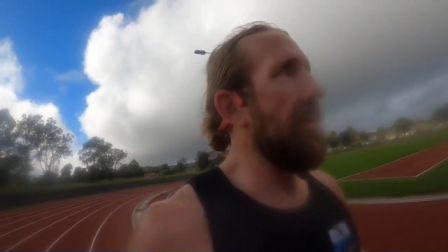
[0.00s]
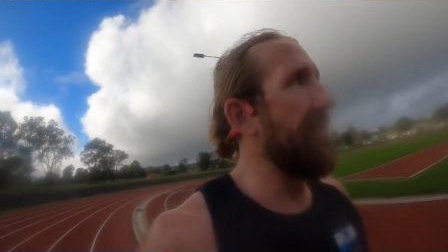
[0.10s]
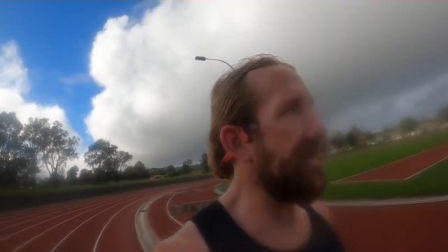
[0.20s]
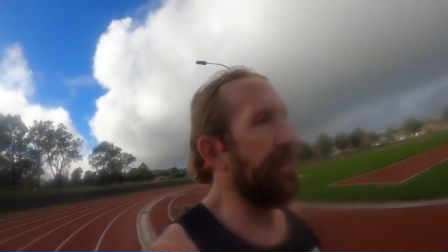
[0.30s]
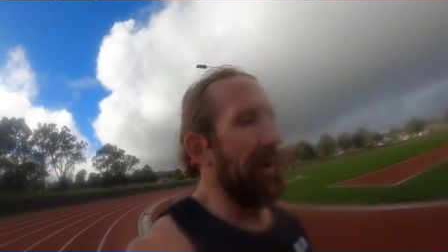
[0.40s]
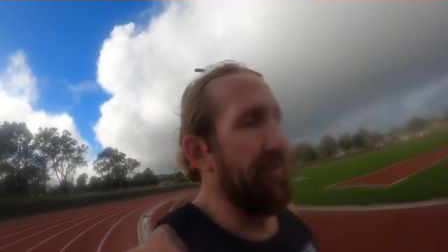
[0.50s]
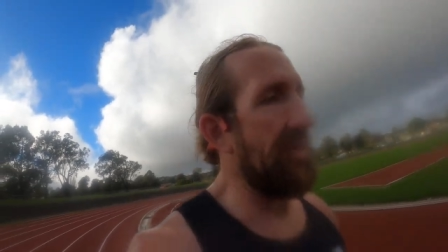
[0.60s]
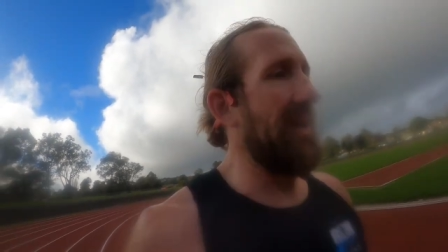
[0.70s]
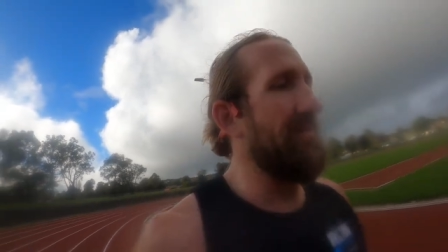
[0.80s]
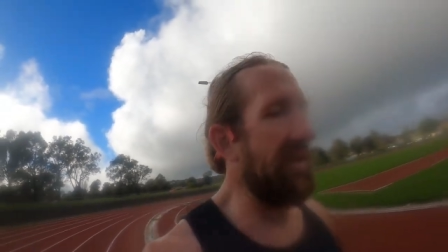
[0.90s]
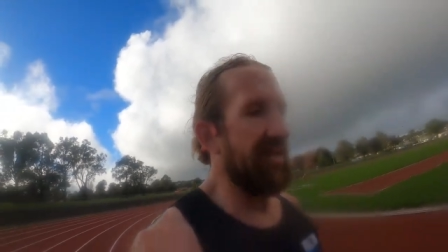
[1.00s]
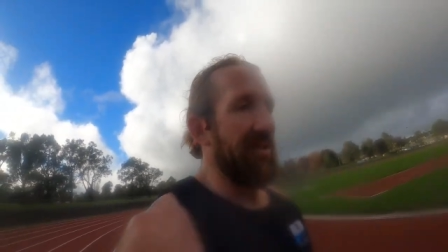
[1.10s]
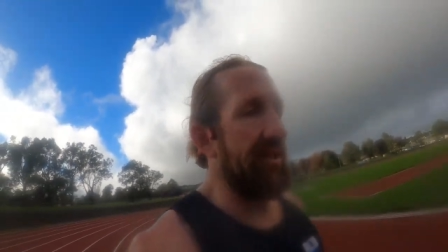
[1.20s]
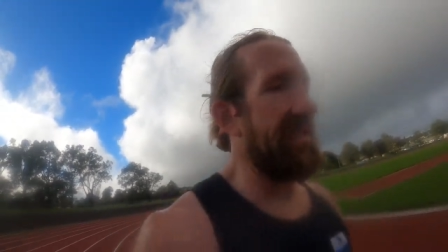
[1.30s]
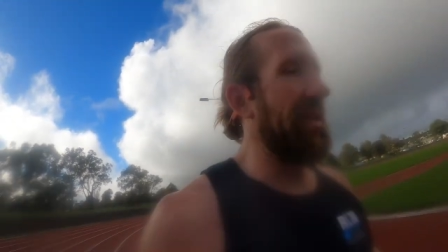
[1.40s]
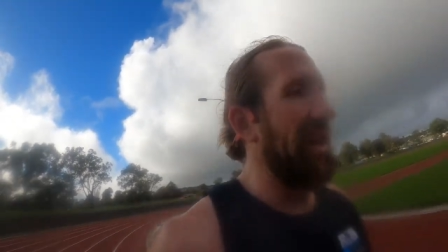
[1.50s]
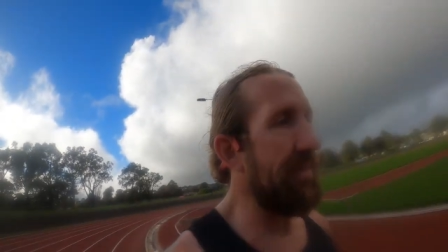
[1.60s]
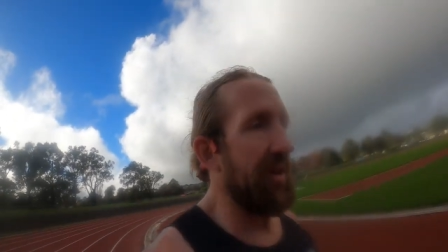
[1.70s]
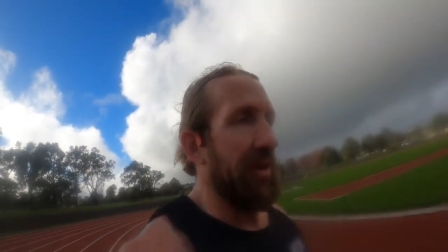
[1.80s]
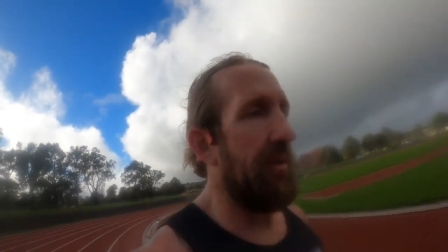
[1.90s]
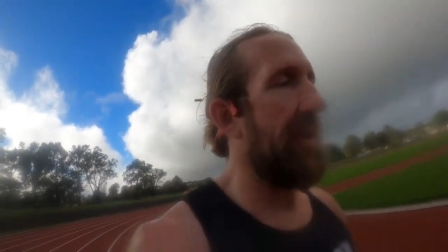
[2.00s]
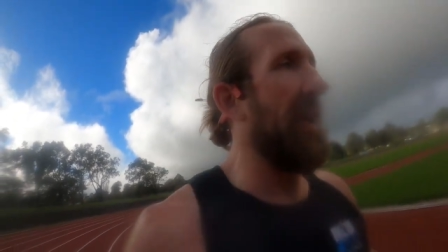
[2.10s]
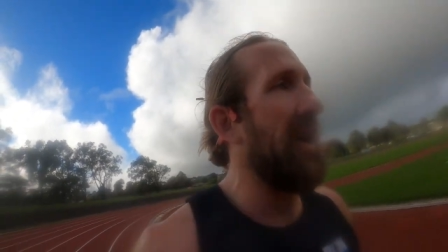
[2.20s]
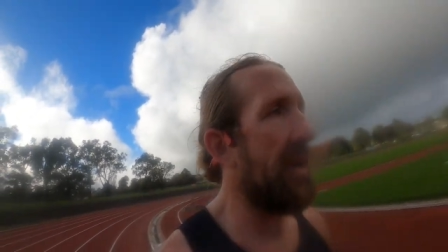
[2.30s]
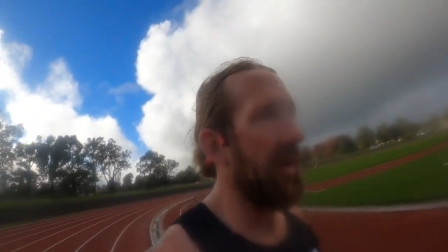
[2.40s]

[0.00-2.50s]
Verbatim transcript: lots of people send messages to keep me going,